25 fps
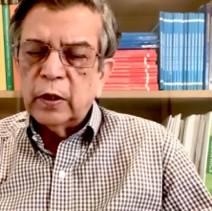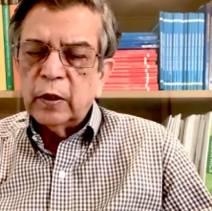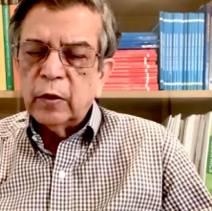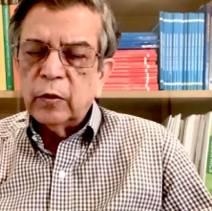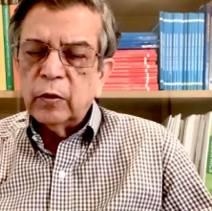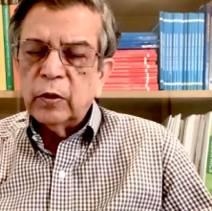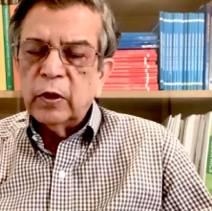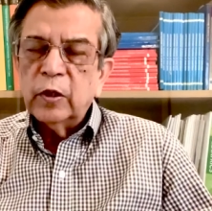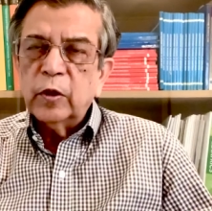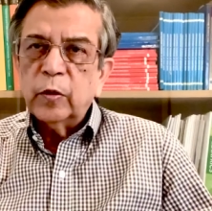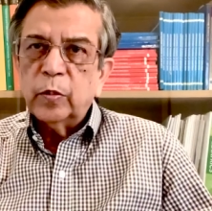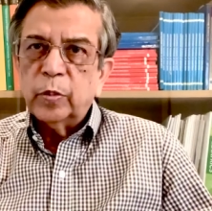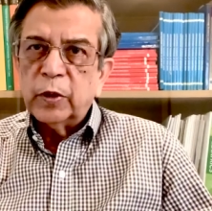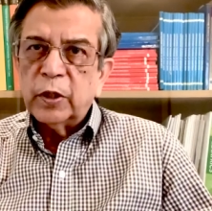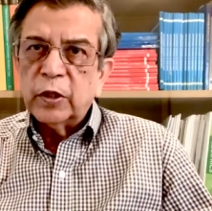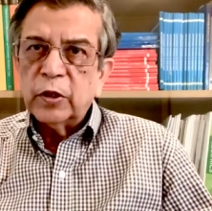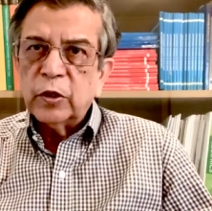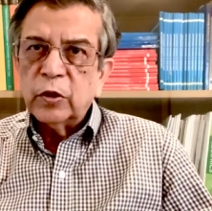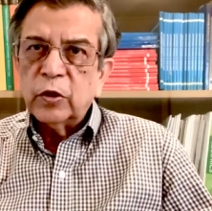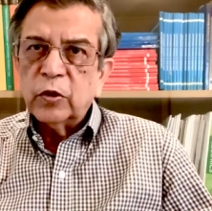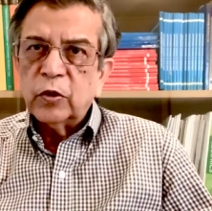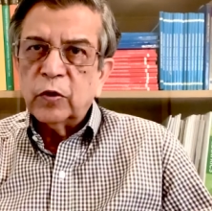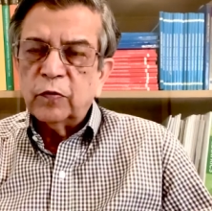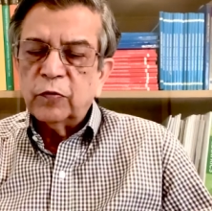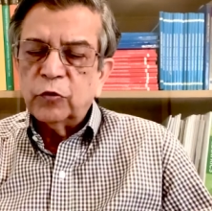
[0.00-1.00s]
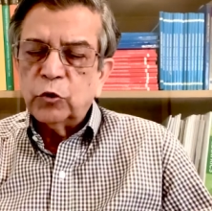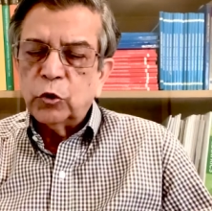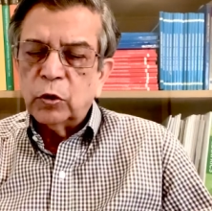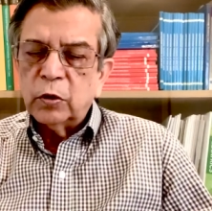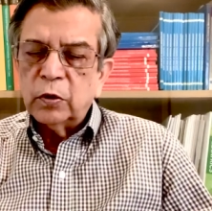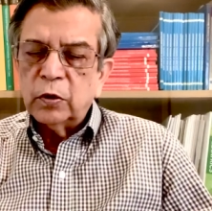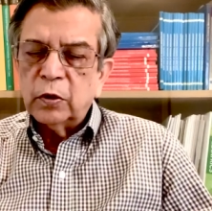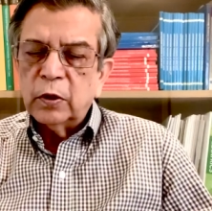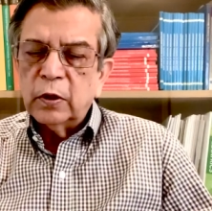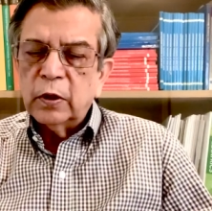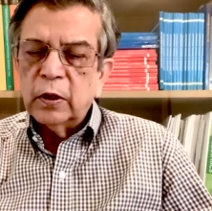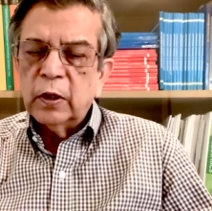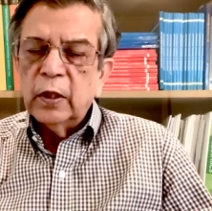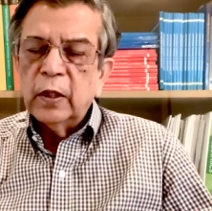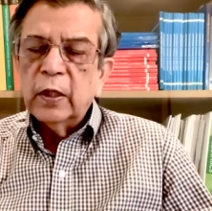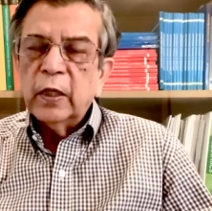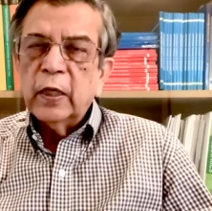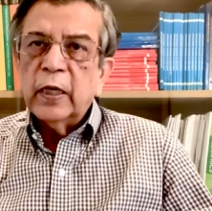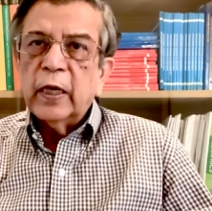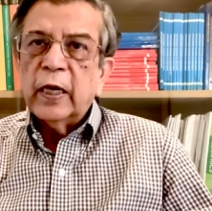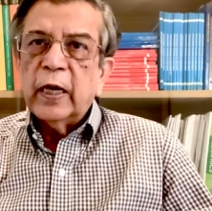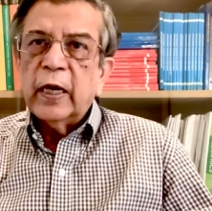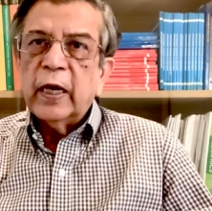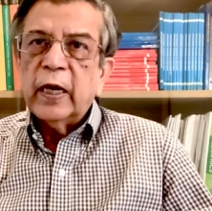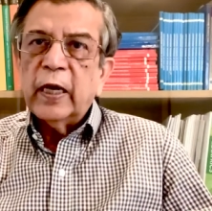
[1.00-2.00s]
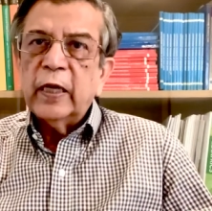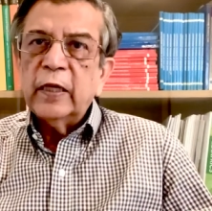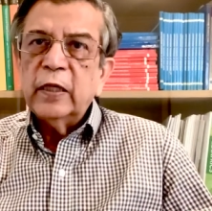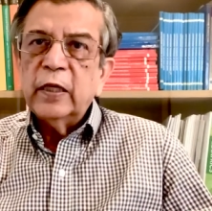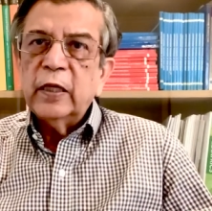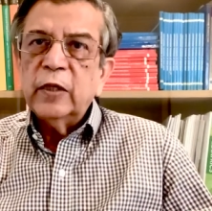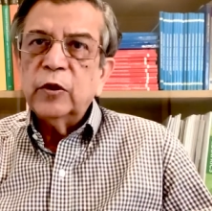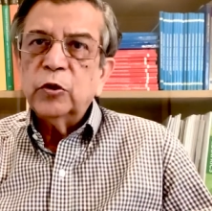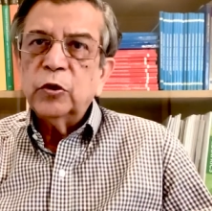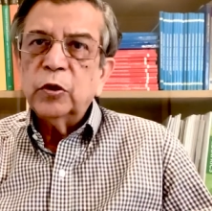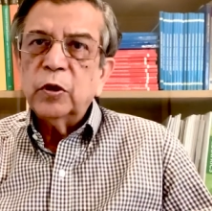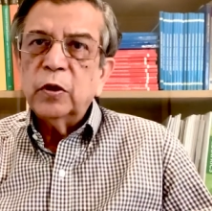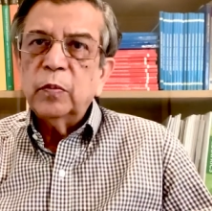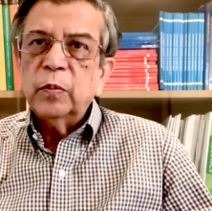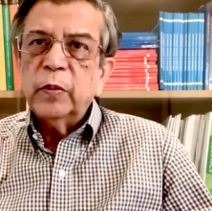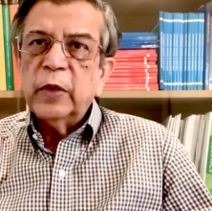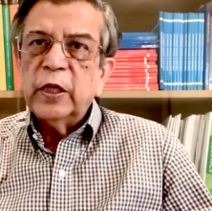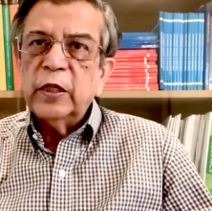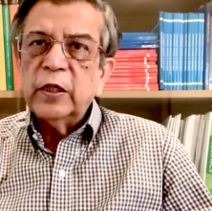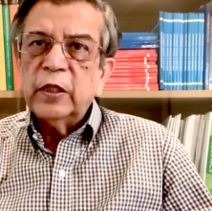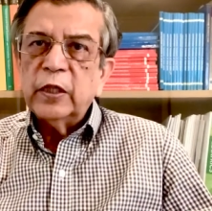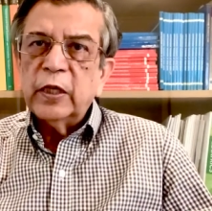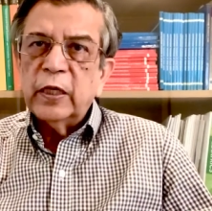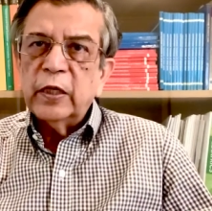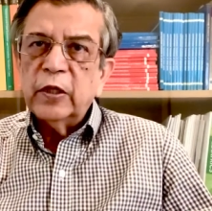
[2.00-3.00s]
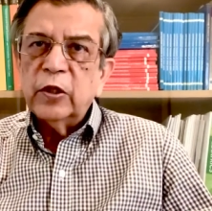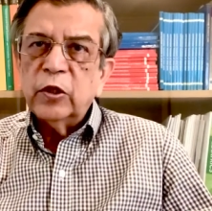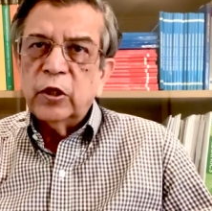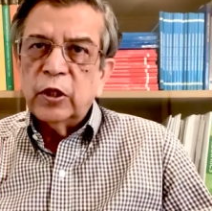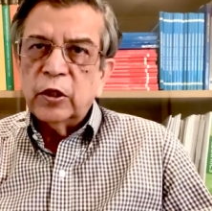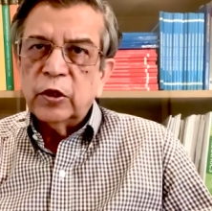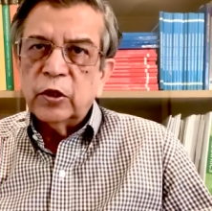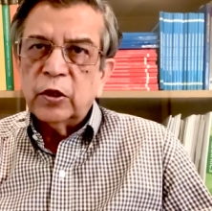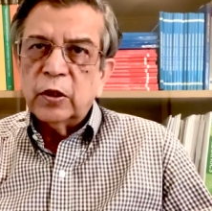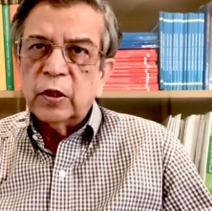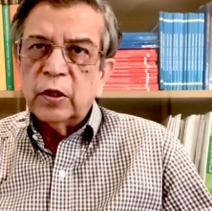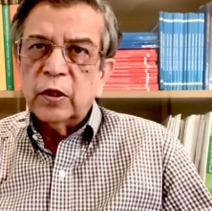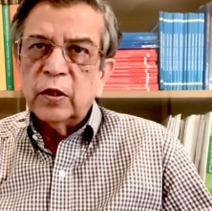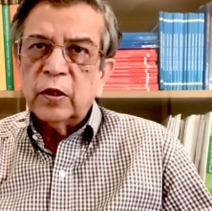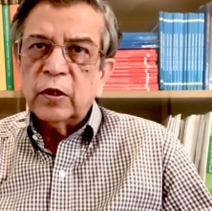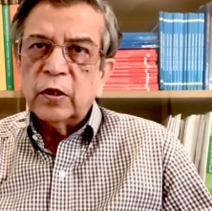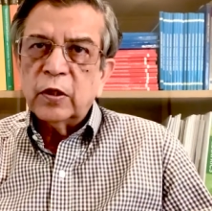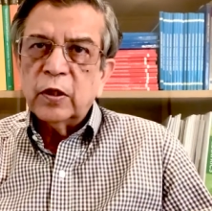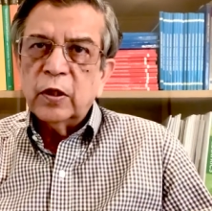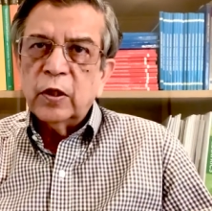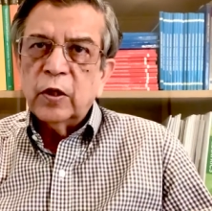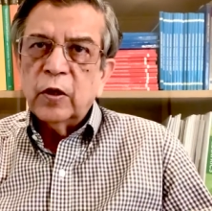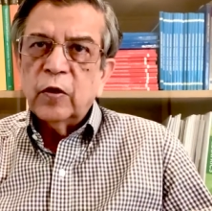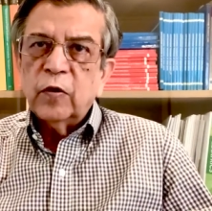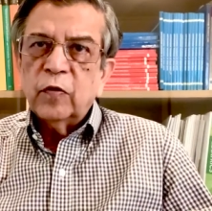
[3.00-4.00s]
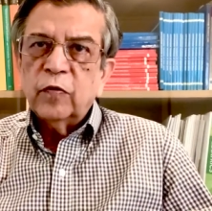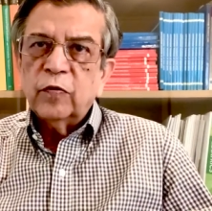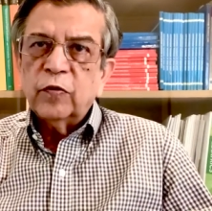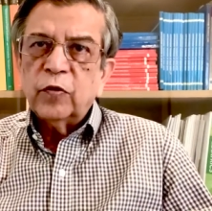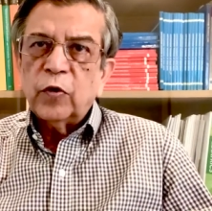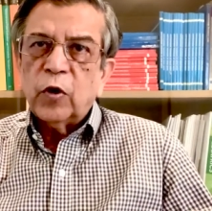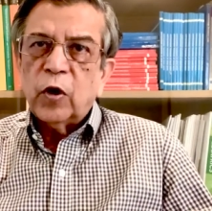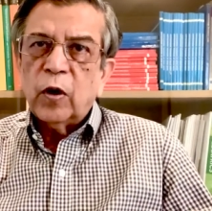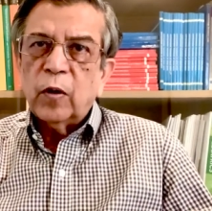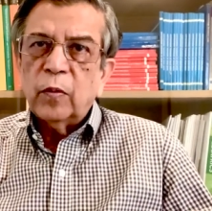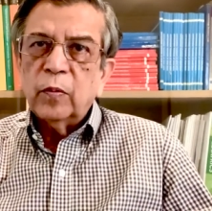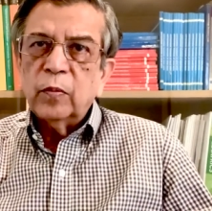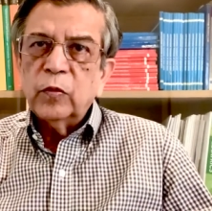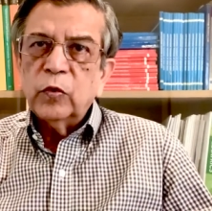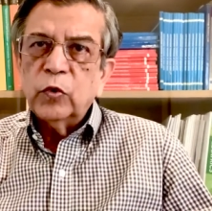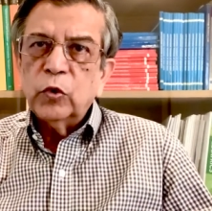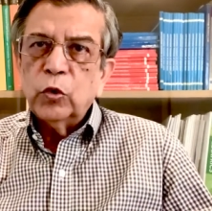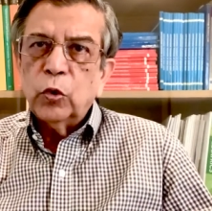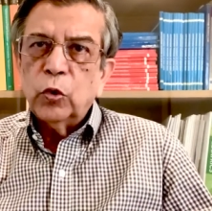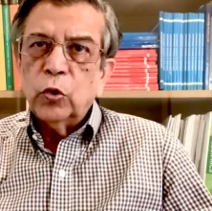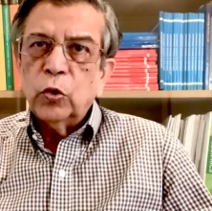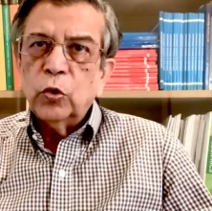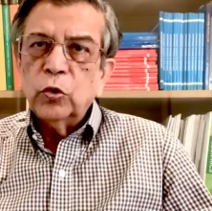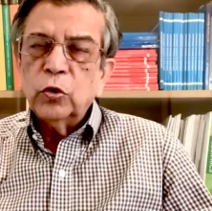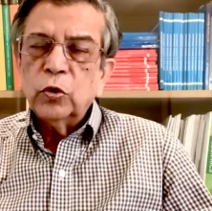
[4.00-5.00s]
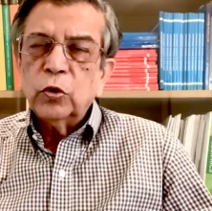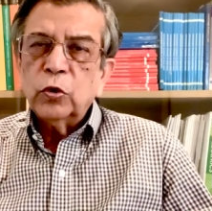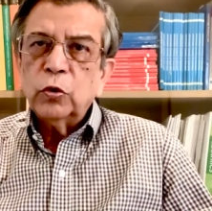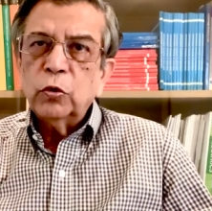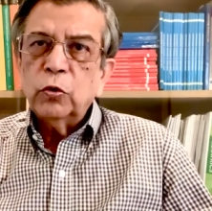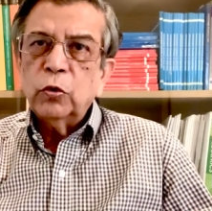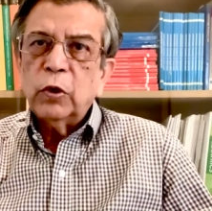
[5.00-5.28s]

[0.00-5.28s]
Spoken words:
in the presence of children, and they should maintain a distance from those who